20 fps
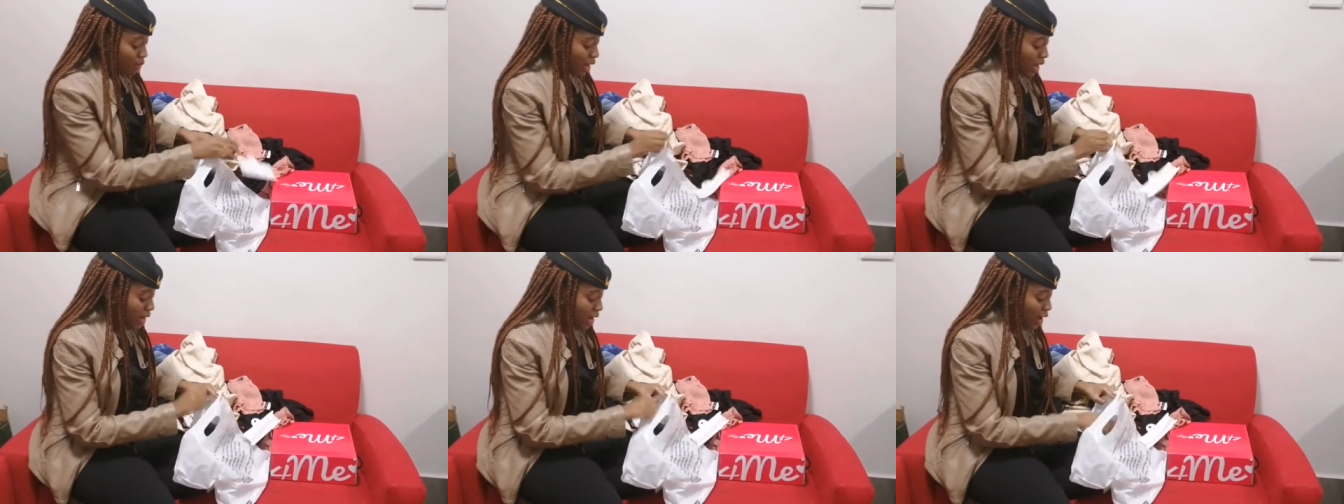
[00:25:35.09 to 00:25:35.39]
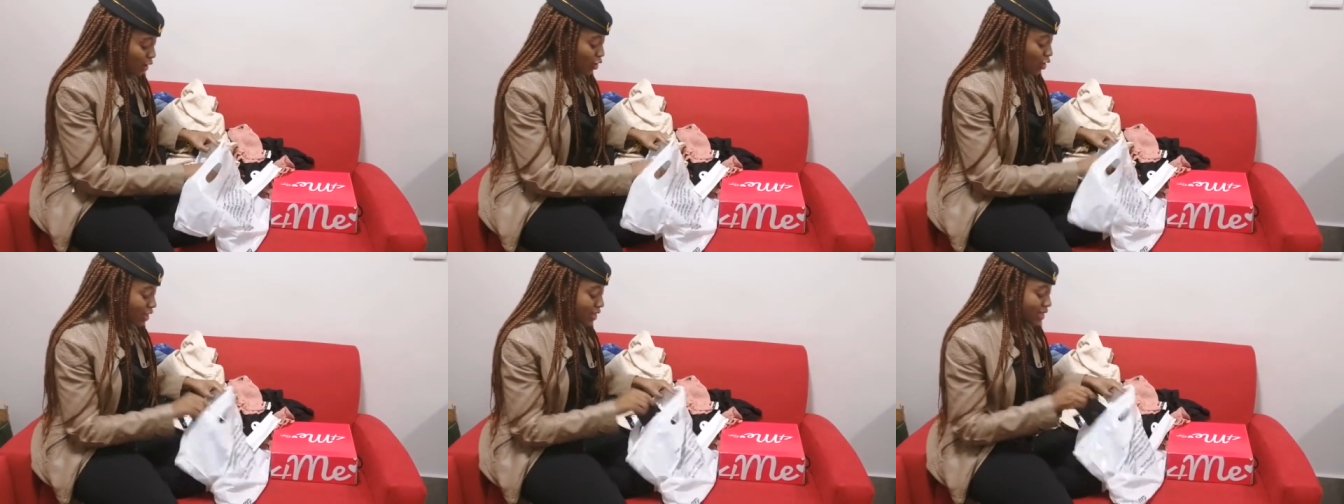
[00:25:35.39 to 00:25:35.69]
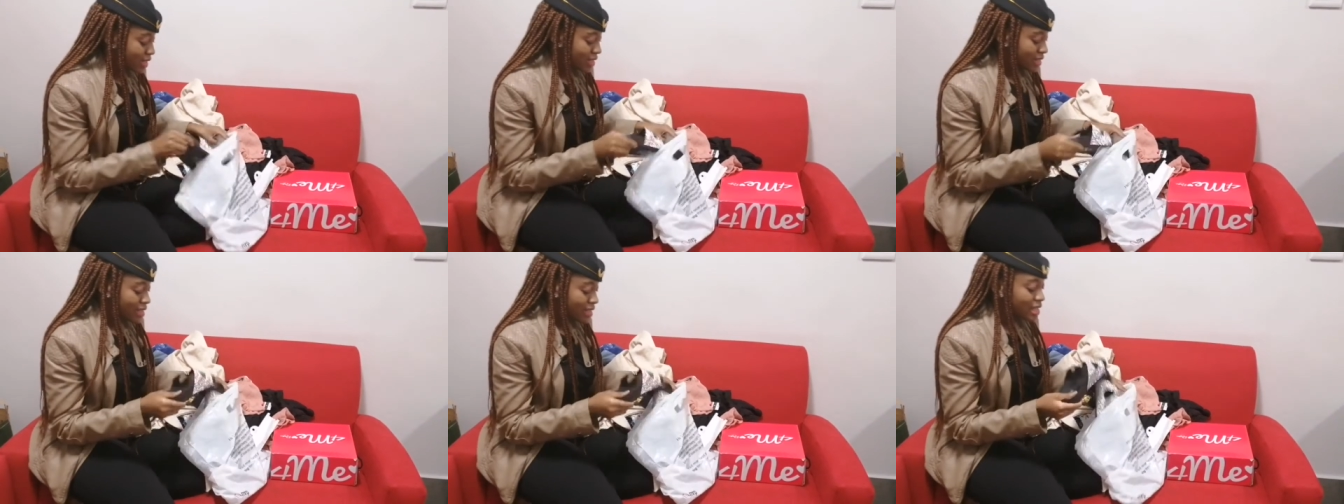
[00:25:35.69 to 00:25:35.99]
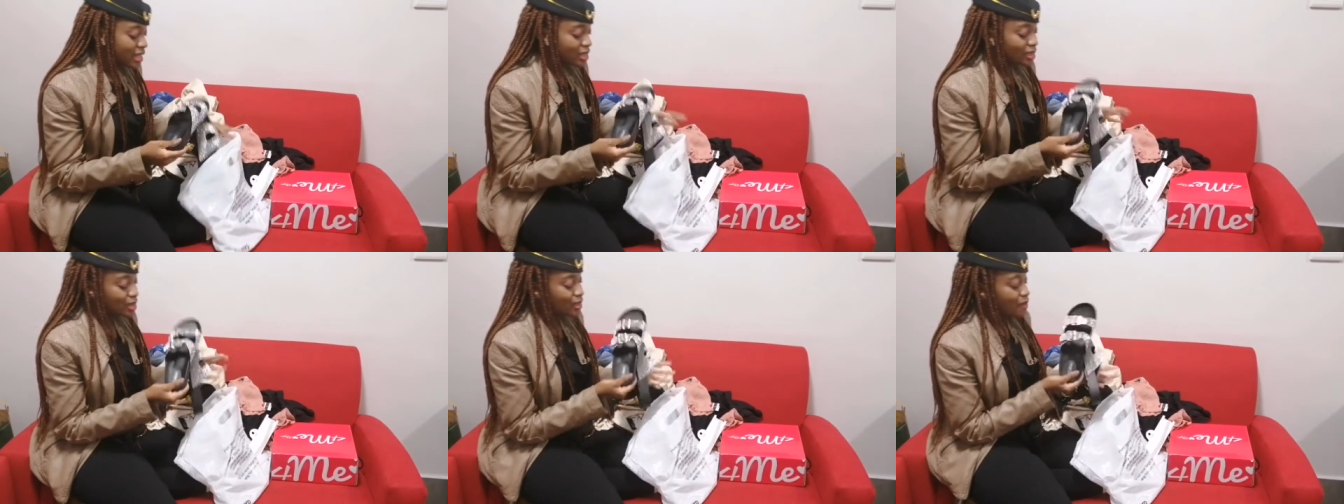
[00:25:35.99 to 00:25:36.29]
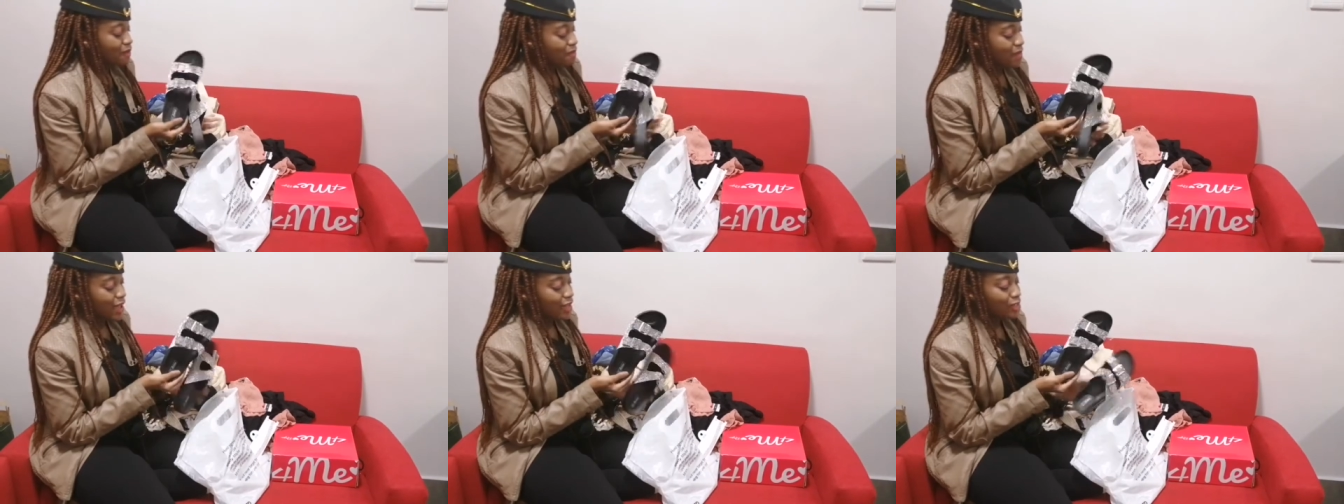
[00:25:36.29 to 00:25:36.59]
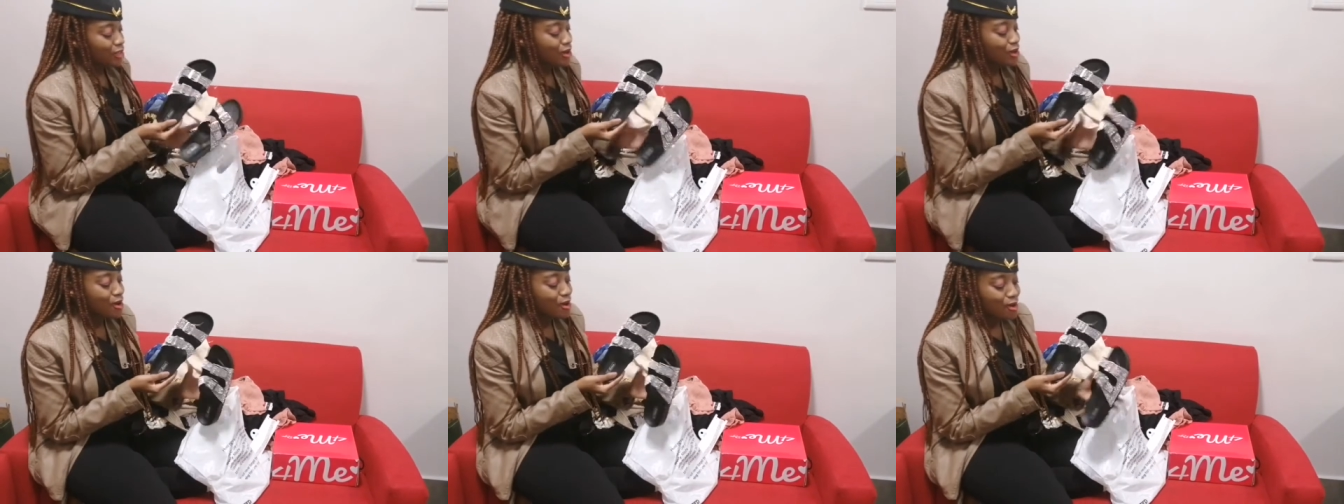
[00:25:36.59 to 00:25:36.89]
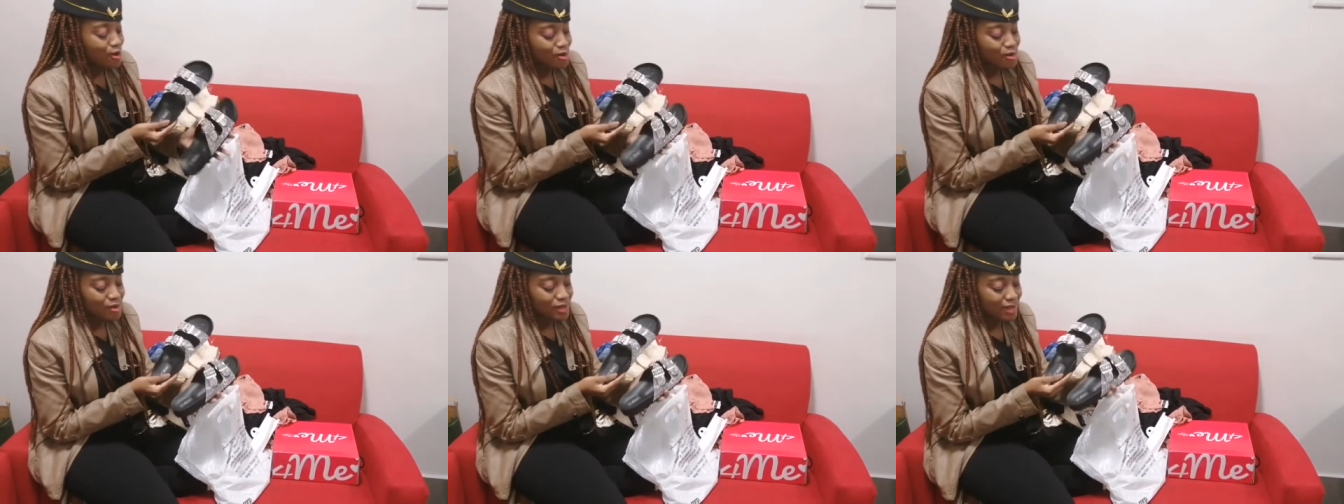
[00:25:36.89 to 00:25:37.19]
and I got these to match.
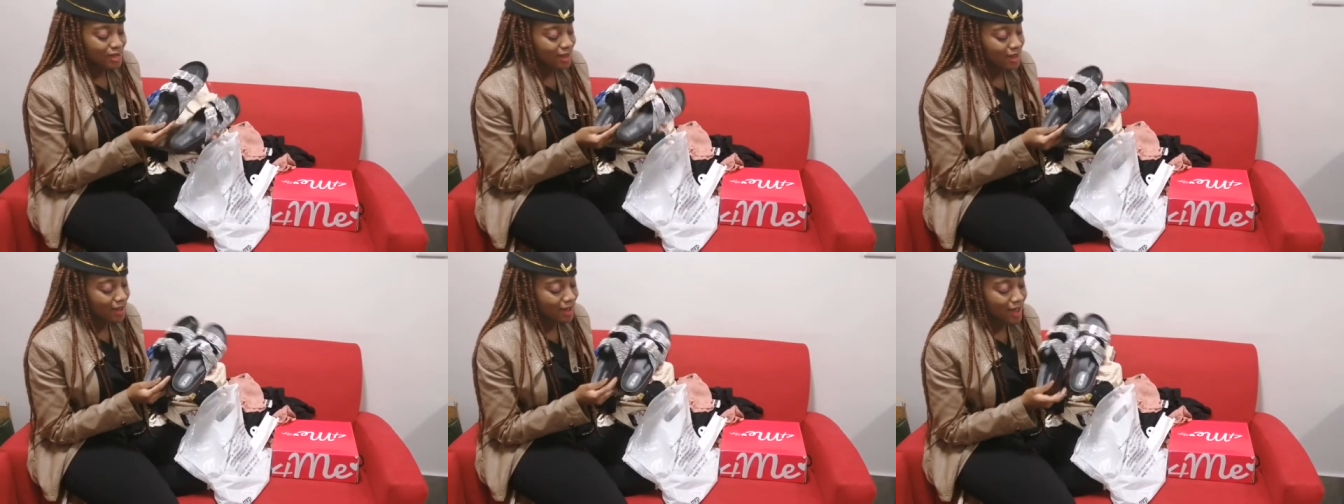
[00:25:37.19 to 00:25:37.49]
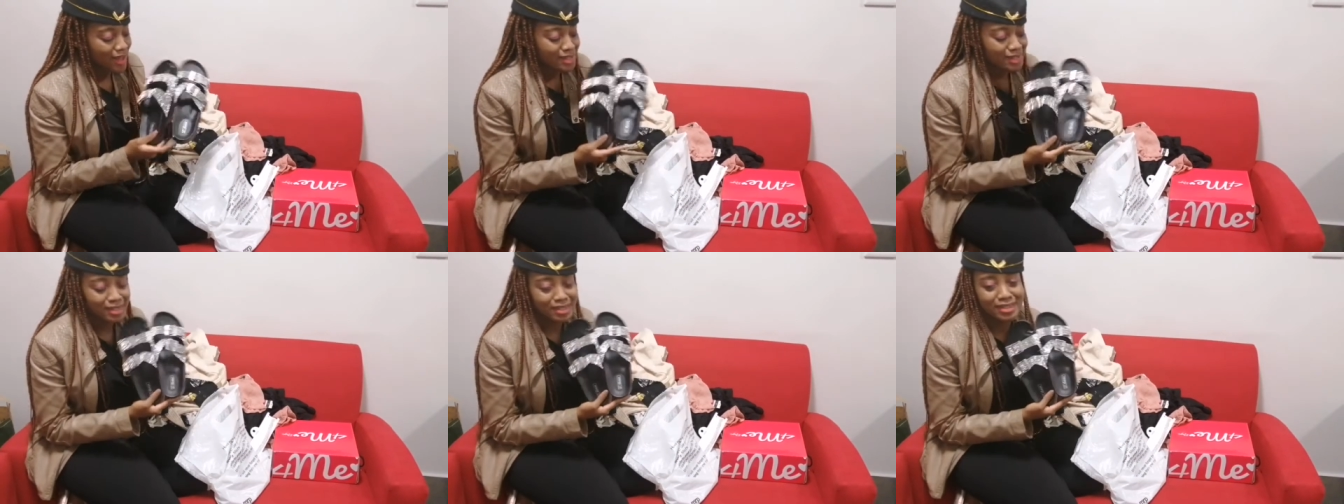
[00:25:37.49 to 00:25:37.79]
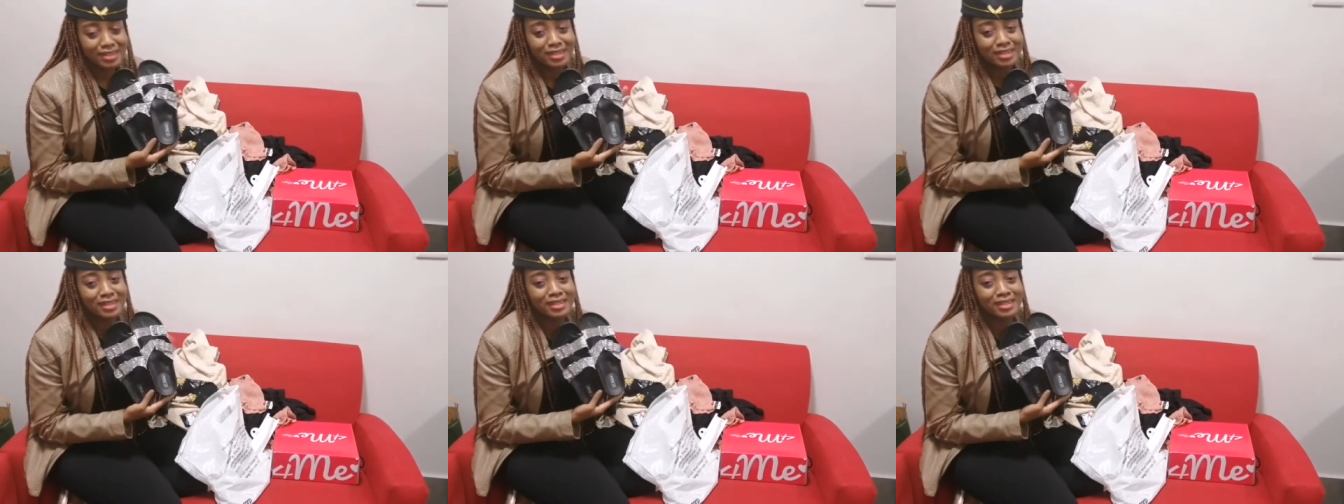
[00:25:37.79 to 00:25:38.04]
Oh, guys!